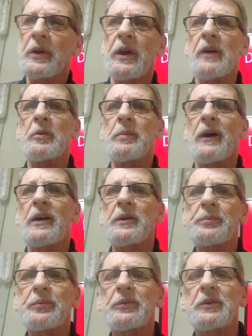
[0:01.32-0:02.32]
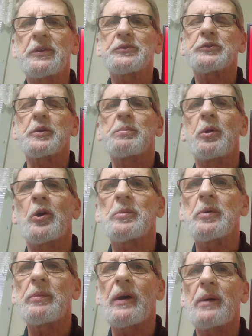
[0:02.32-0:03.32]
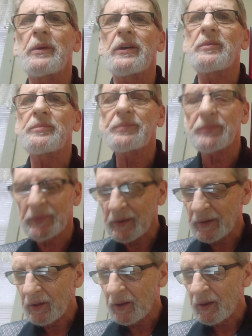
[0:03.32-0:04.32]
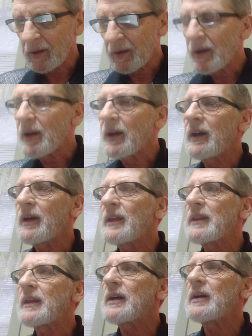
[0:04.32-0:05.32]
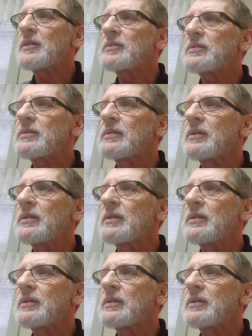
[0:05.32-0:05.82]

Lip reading: Hey everybody, it's Deplorable Bobby, and I'd